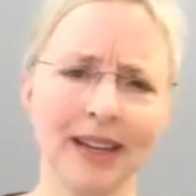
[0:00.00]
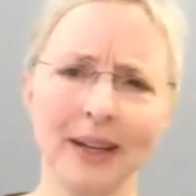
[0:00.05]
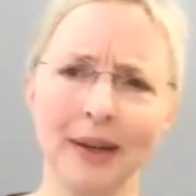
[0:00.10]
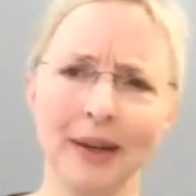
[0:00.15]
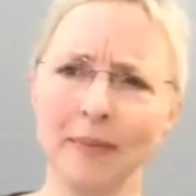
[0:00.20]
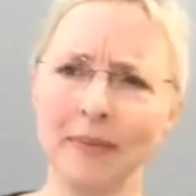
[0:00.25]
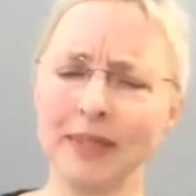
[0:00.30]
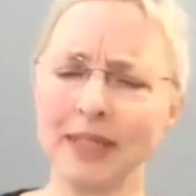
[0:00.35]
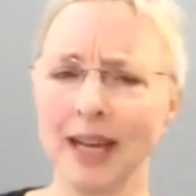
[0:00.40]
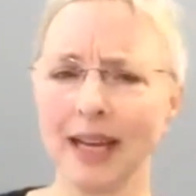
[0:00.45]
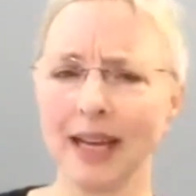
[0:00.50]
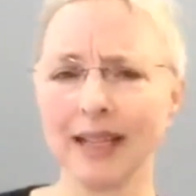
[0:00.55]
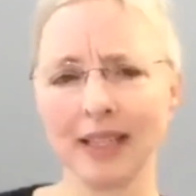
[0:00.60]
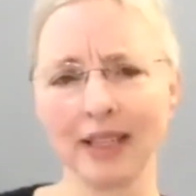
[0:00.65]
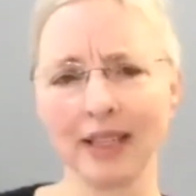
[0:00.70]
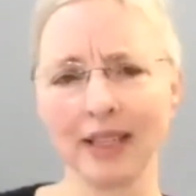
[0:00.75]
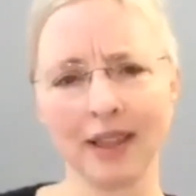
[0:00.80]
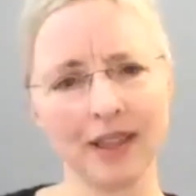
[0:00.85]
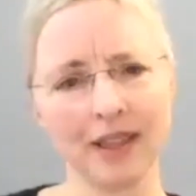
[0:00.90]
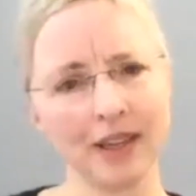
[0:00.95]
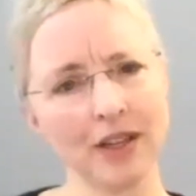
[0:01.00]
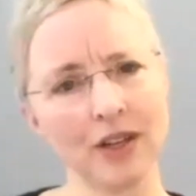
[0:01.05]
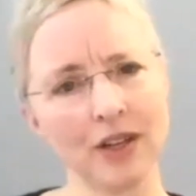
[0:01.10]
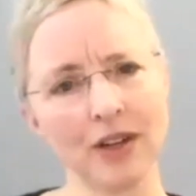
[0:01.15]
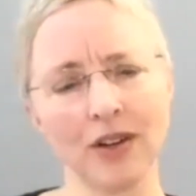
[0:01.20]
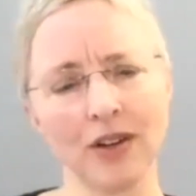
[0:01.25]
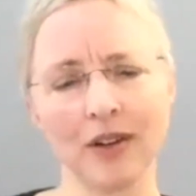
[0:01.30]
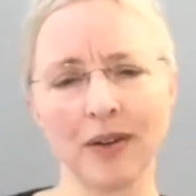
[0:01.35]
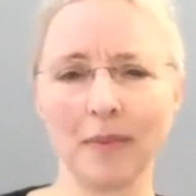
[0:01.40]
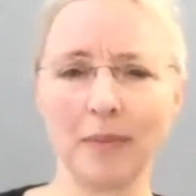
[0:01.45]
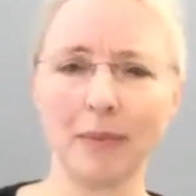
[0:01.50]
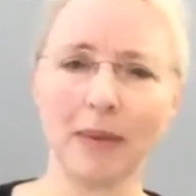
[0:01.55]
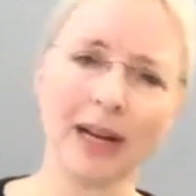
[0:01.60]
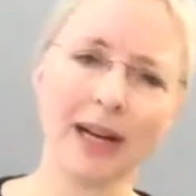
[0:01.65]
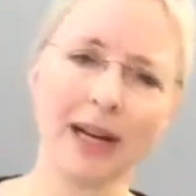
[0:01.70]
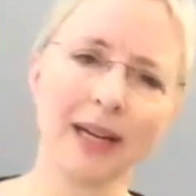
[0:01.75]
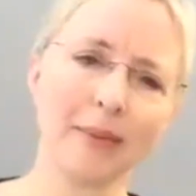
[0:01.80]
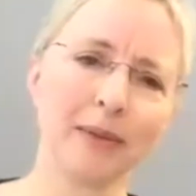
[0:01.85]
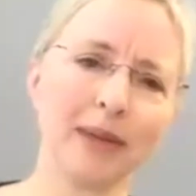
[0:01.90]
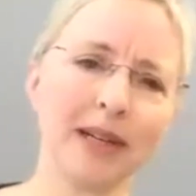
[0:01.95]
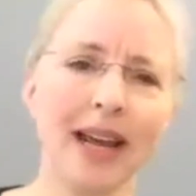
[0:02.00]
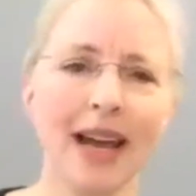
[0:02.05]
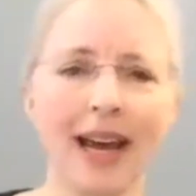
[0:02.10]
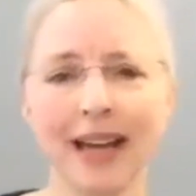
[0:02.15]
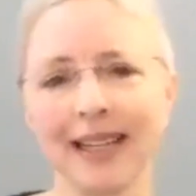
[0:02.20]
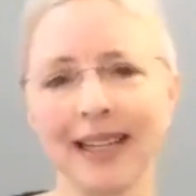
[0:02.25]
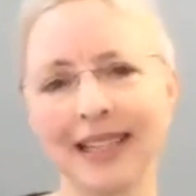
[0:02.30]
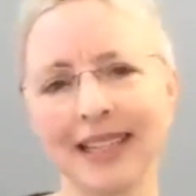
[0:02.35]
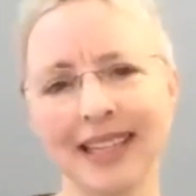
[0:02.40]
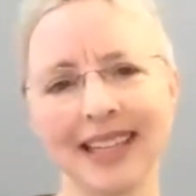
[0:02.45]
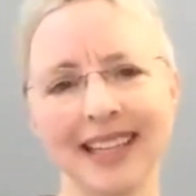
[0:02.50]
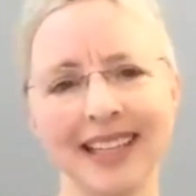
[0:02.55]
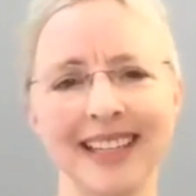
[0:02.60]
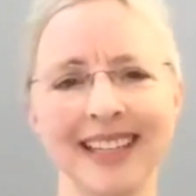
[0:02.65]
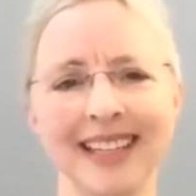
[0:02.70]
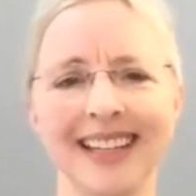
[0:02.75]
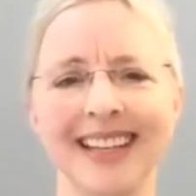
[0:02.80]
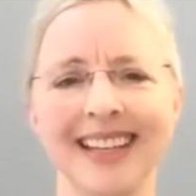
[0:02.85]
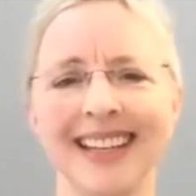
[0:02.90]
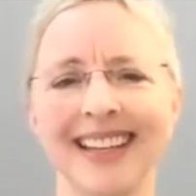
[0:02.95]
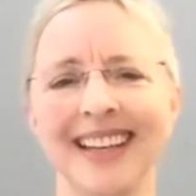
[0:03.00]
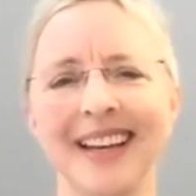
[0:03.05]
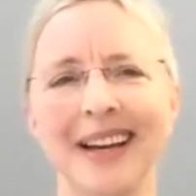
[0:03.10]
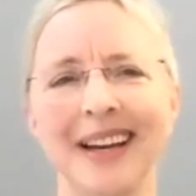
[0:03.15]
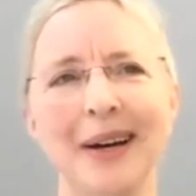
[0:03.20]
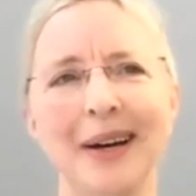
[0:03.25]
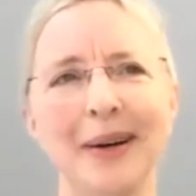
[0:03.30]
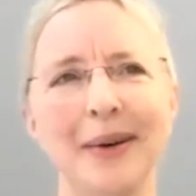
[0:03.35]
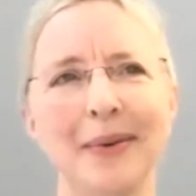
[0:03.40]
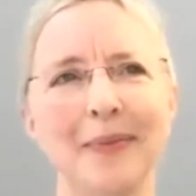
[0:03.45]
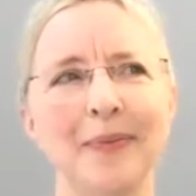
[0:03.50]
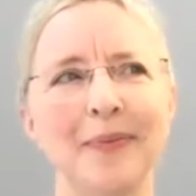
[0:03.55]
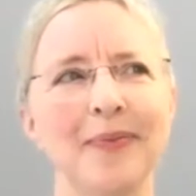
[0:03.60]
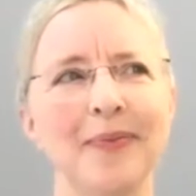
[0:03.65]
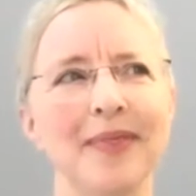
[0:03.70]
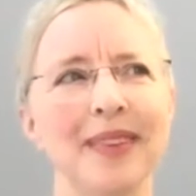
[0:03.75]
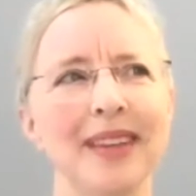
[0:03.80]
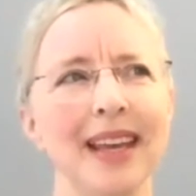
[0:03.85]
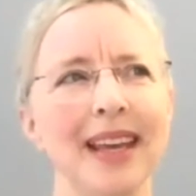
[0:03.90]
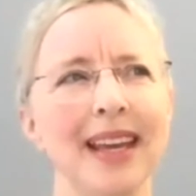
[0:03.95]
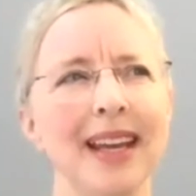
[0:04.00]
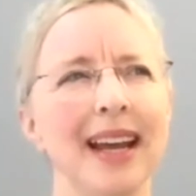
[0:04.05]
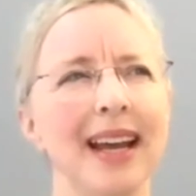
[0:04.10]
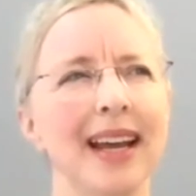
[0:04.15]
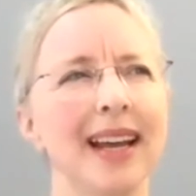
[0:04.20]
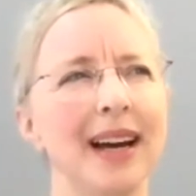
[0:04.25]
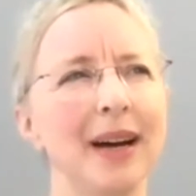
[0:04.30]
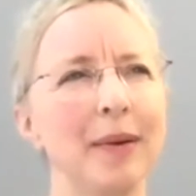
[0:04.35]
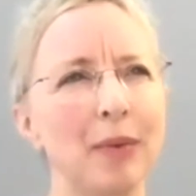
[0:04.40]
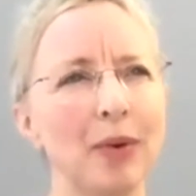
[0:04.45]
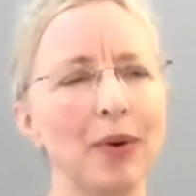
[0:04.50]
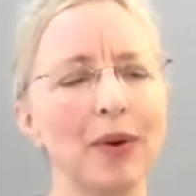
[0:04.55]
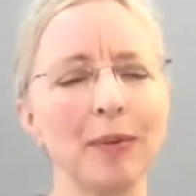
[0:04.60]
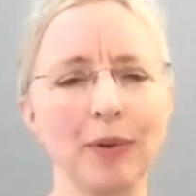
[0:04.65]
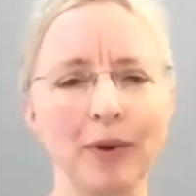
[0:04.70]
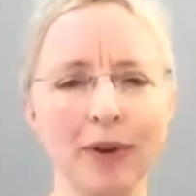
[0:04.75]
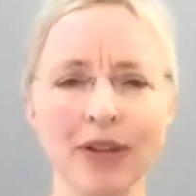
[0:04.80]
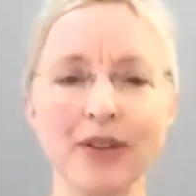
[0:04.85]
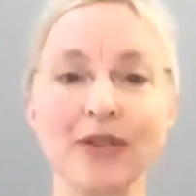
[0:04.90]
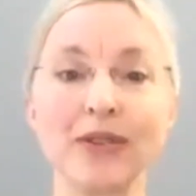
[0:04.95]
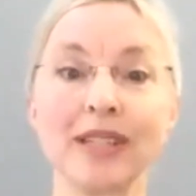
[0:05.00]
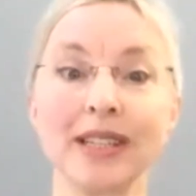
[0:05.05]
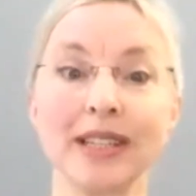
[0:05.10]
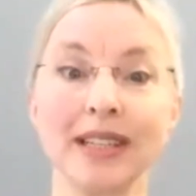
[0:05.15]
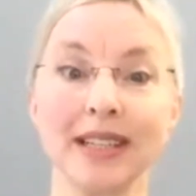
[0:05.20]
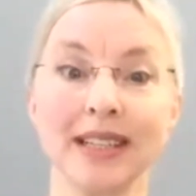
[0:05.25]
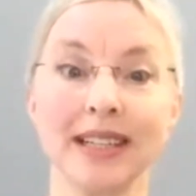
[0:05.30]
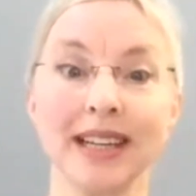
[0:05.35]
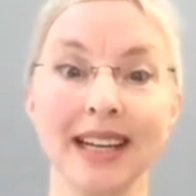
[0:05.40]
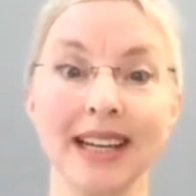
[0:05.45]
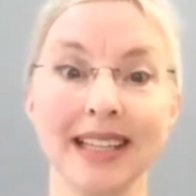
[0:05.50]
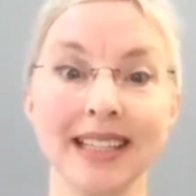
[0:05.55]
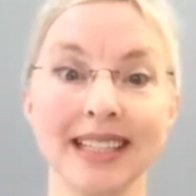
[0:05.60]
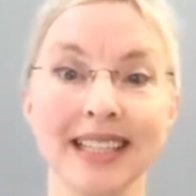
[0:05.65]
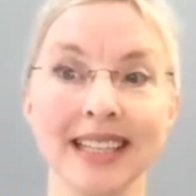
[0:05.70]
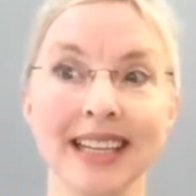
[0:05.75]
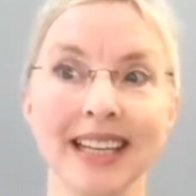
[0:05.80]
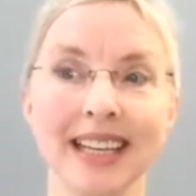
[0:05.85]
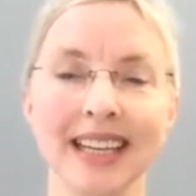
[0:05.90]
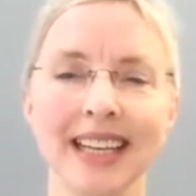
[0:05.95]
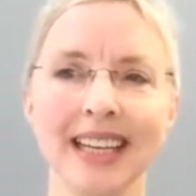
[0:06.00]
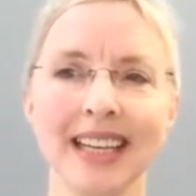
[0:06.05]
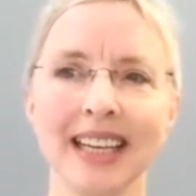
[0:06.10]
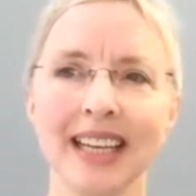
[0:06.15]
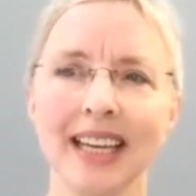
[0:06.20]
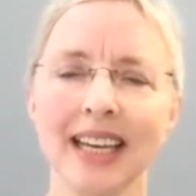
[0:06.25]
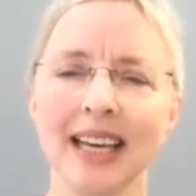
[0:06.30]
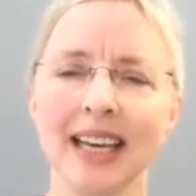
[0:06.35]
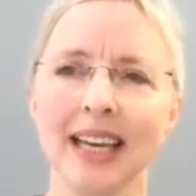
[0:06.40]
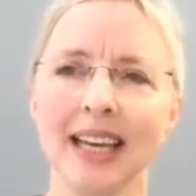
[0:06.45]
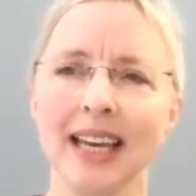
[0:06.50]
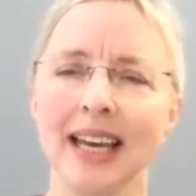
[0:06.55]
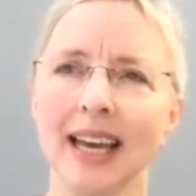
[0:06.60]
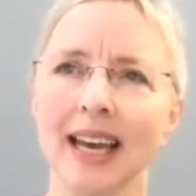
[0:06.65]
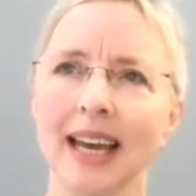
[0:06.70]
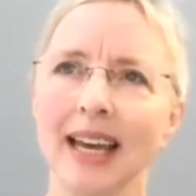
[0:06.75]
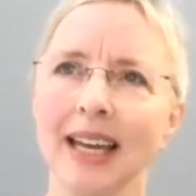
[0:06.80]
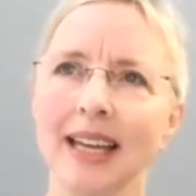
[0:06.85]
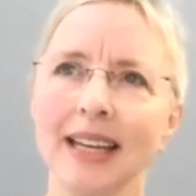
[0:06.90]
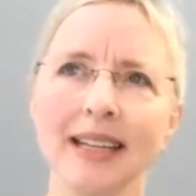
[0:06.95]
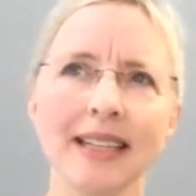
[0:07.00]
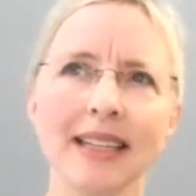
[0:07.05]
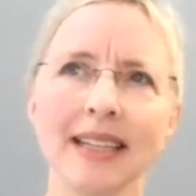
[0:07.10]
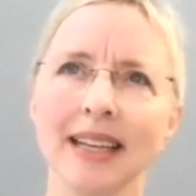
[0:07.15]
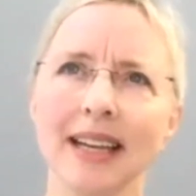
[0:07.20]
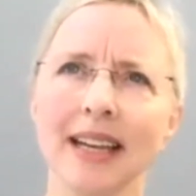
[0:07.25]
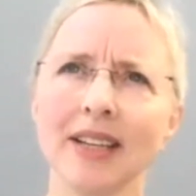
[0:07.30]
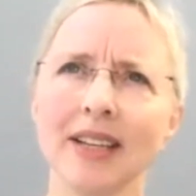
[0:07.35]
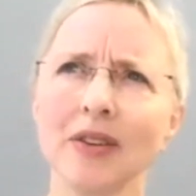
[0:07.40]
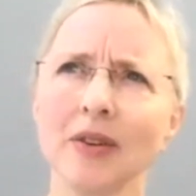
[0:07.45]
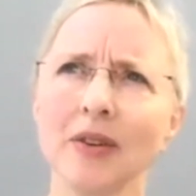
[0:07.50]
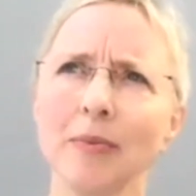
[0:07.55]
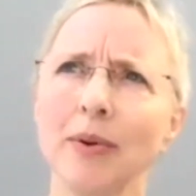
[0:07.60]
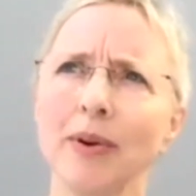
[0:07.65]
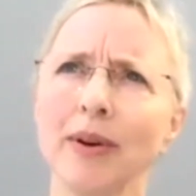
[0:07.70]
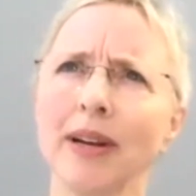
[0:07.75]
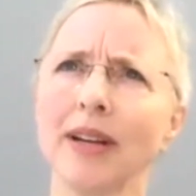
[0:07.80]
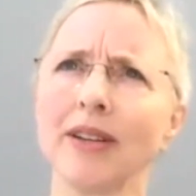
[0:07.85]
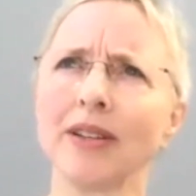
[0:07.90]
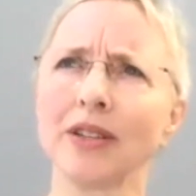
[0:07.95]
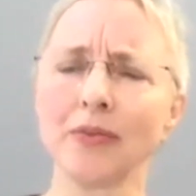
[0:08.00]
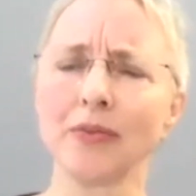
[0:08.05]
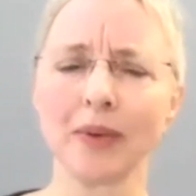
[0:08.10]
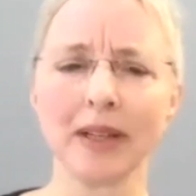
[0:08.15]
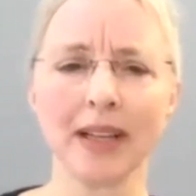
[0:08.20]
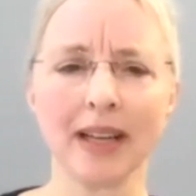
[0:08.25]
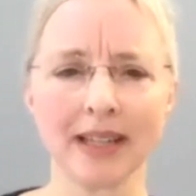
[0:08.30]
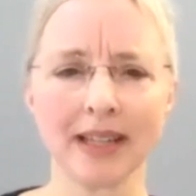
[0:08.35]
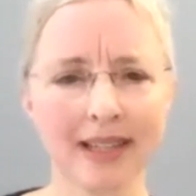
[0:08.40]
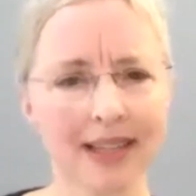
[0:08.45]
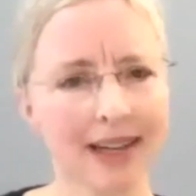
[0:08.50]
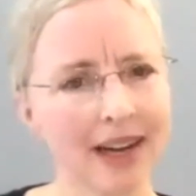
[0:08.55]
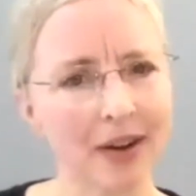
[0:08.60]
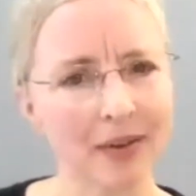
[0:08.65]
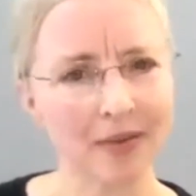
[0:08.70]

dance and theater and mime and acting, and I got more and more interested in dancing. And at a certain point, I just realized that I